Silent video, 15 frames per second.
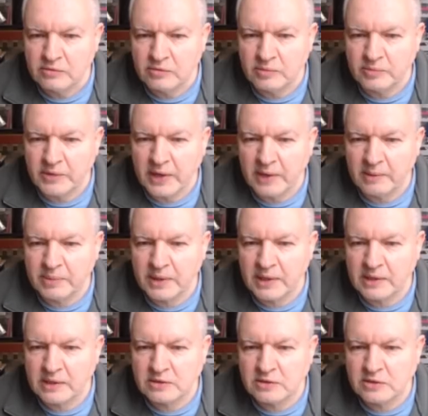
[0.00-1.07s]
from that
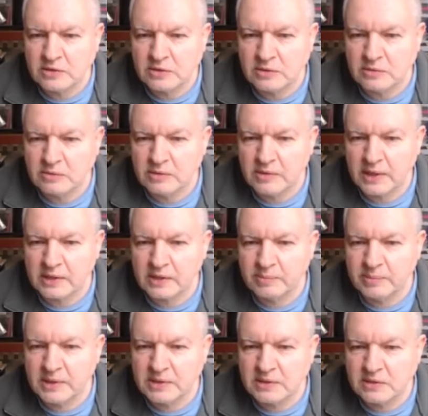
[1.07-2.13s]
pad to that
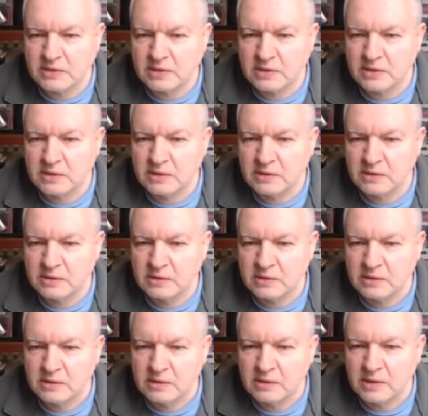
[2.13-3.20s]
capacitor,
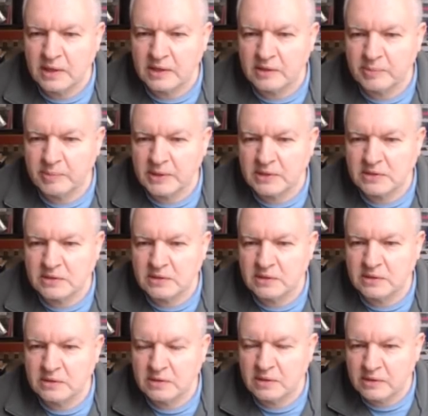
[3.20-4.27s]
I
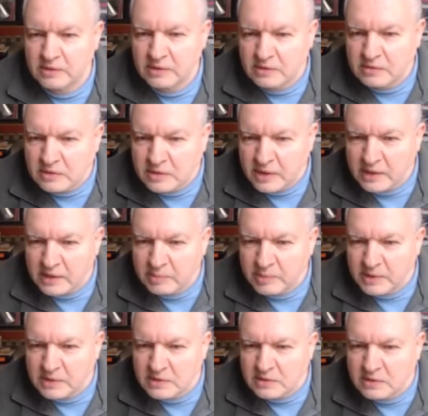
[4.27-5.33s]
think to that
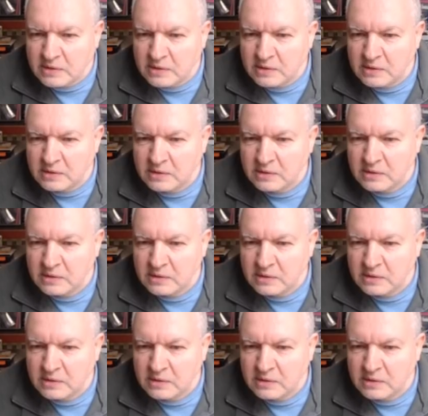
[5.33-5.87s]
capacitor,